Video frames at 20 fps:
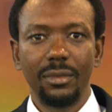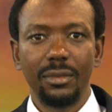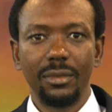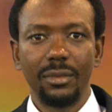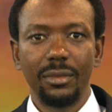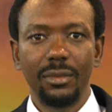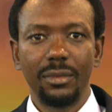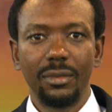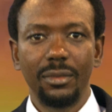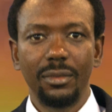
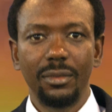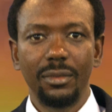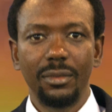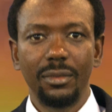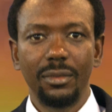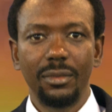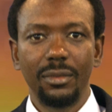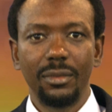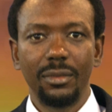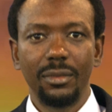
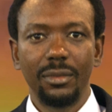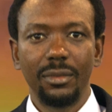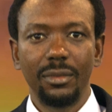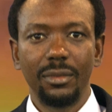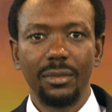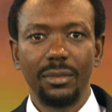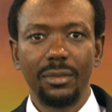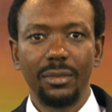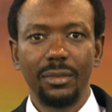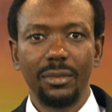
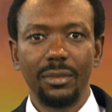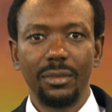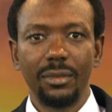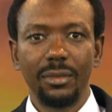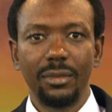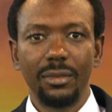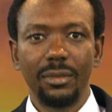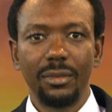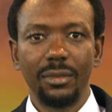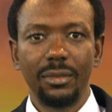
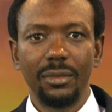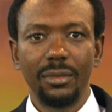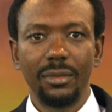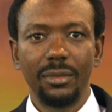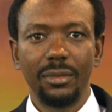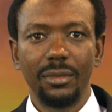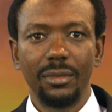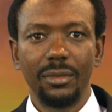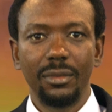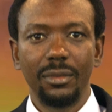
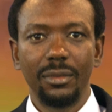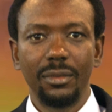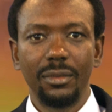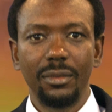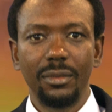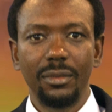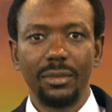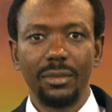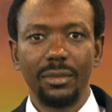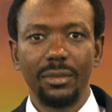
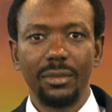Nobody speaks.